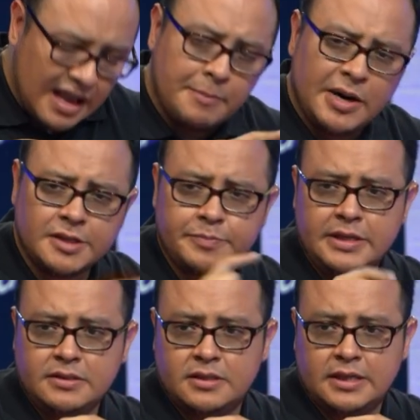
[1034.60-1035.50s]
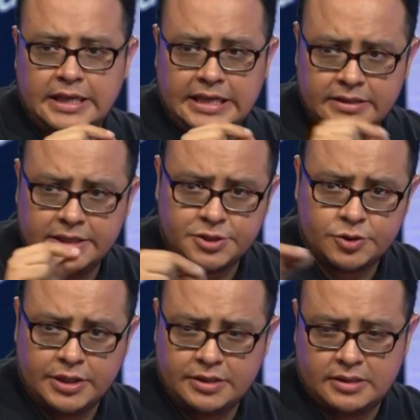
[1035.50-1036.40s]
apartment in the
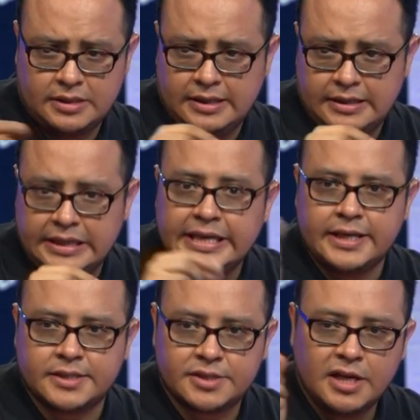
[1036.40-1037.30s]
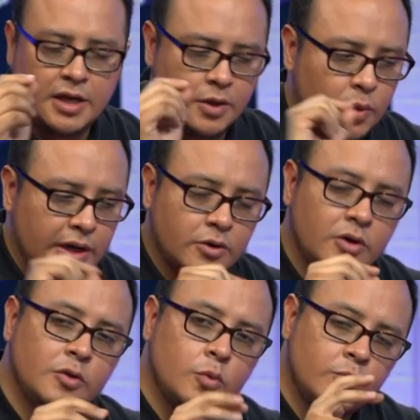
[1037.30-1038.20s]
street uh, X. We are
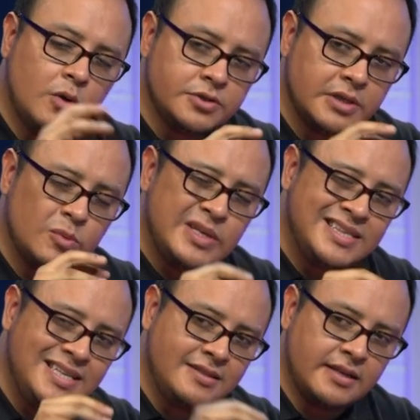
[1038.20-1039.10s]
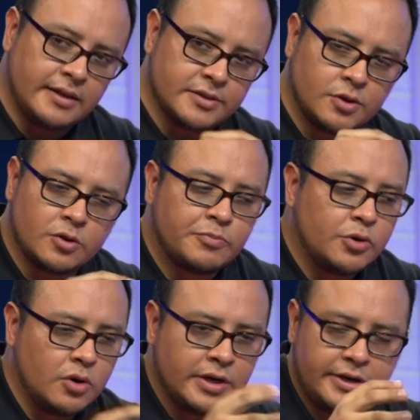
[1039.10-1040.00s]
going mostly with details or
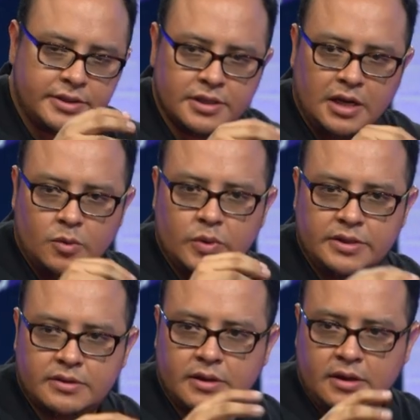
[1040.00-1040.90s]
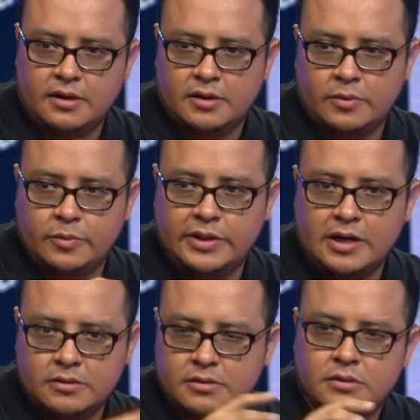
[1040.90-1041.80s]
brokers with uh,
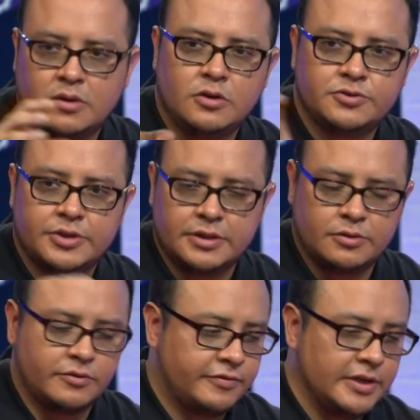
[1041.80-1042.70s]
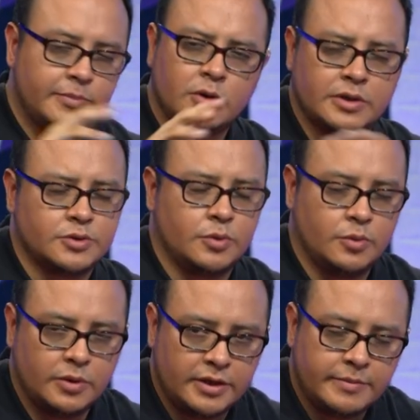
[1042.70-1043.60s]
without contract or free brokers,
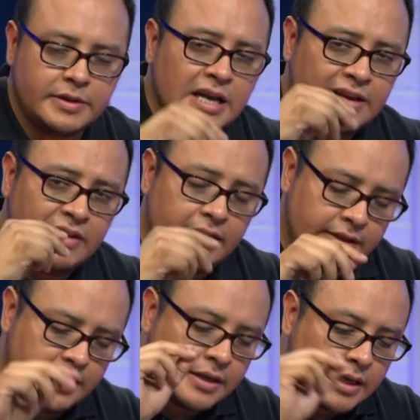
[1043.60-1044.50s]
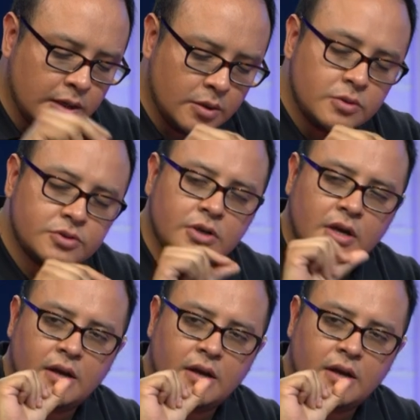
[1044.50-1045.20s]
wherever that includes